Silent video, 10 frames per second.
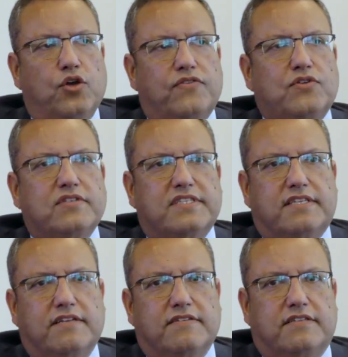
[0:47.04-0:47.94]
You have to
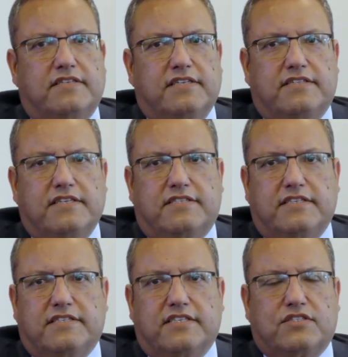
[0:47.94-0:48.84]
understand that this
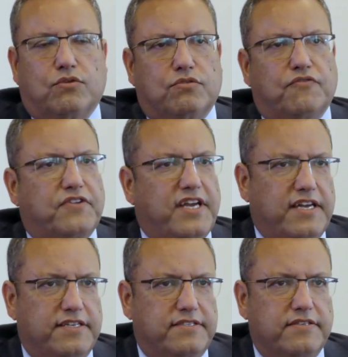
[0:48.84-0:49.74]
is a sort of
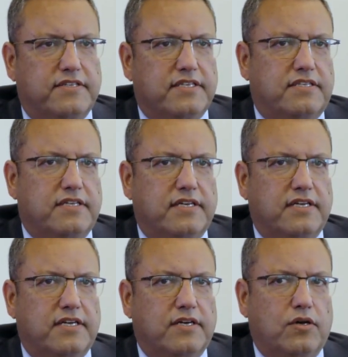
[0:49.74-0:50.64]
case
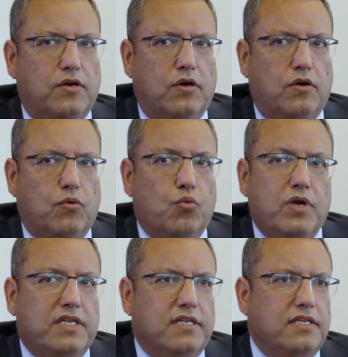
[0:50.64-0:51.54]
that
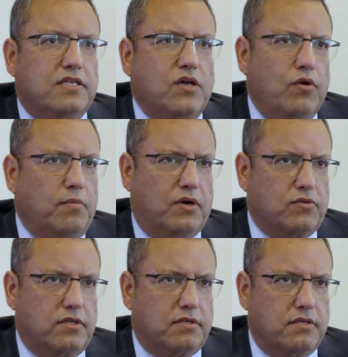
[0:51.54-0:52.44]
we didn't know
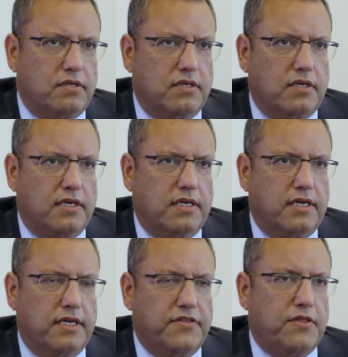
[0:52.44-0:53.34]
about it.
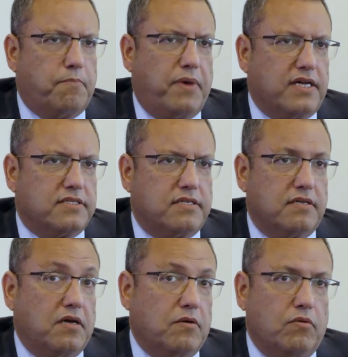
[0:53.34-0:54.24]
In the past,
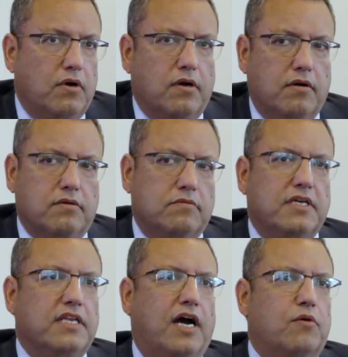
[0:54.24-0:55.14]

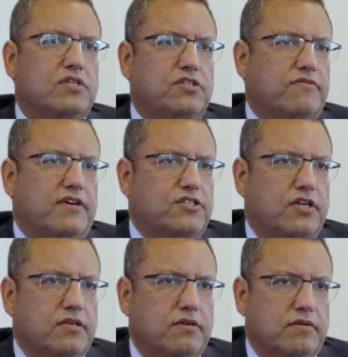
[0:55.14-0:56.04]
in our
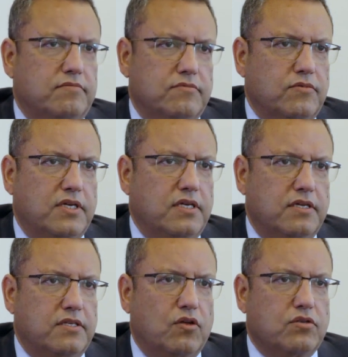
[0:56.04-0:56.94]
generation, we
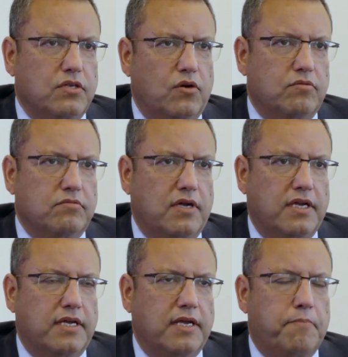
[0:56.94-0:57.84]
don't know
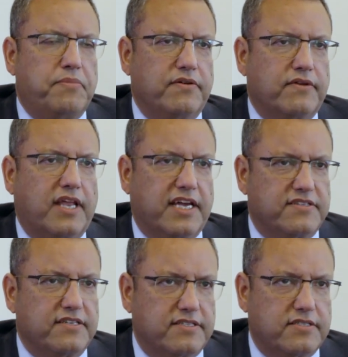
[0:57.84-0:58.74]
a period like
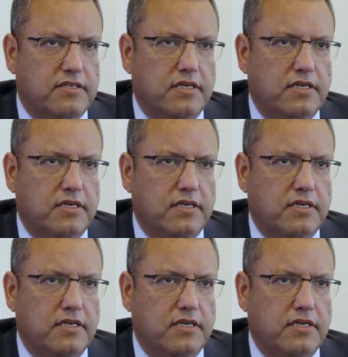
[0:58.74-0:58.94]
this.